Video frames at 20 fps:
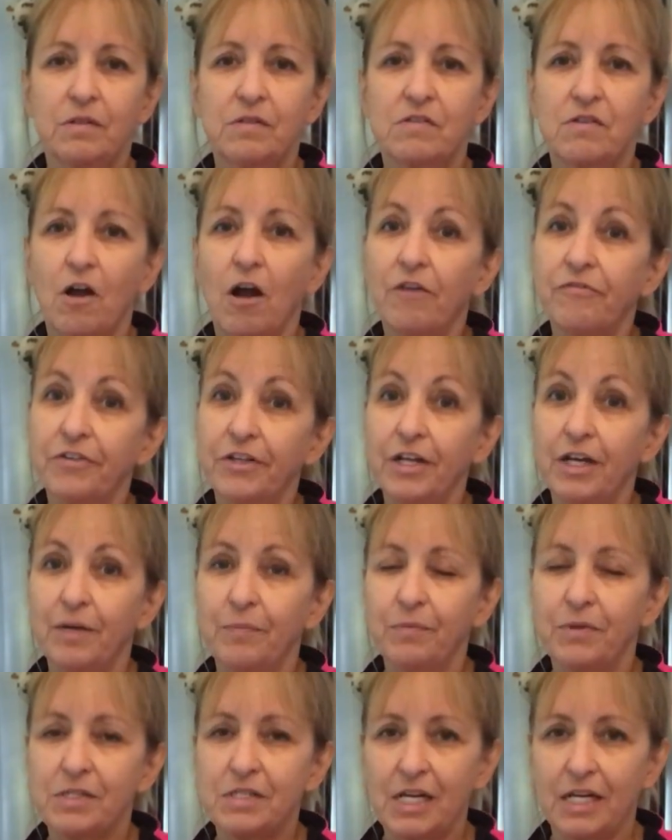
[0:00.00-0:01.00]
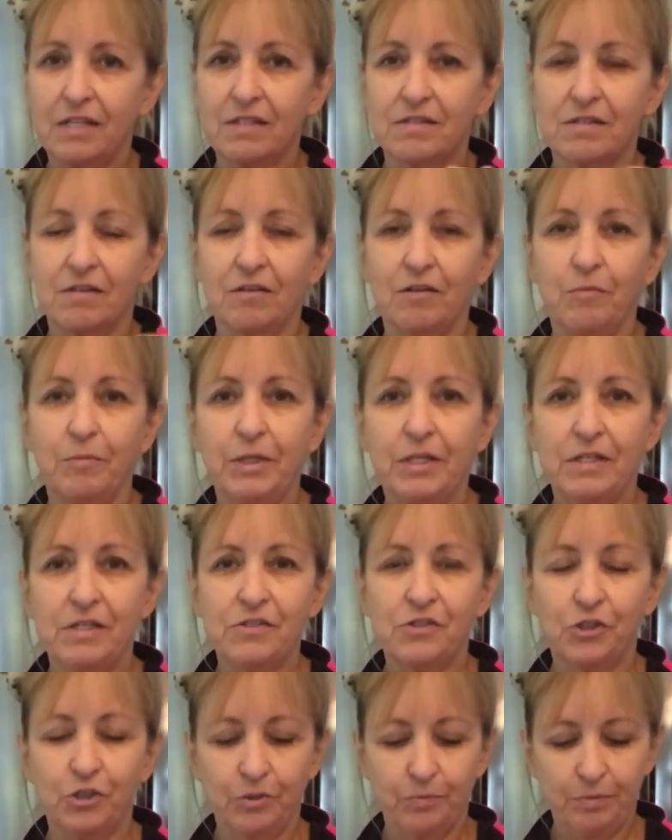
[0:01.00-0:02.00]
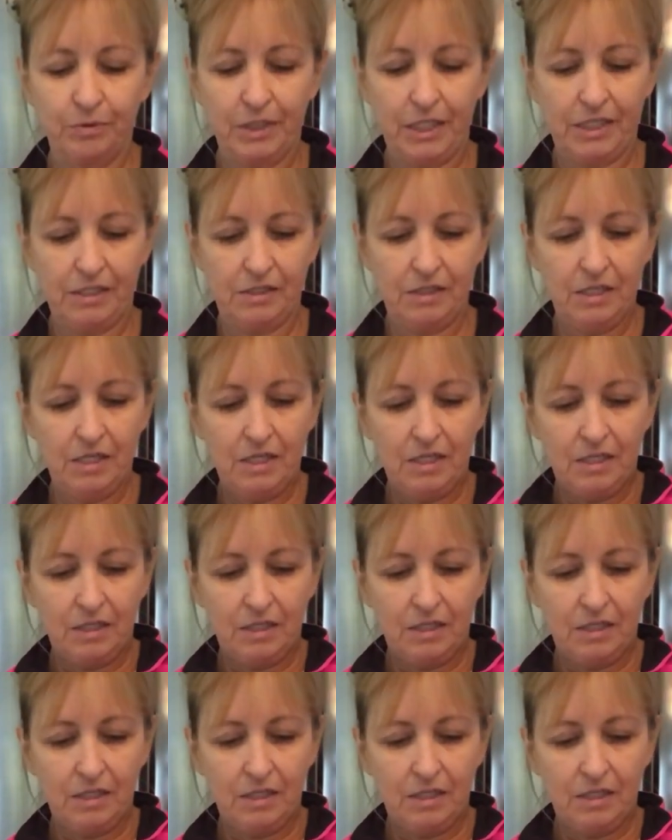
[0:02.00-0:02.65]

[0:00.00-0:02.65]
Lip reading: soften up the dates so they'll be easier to blend.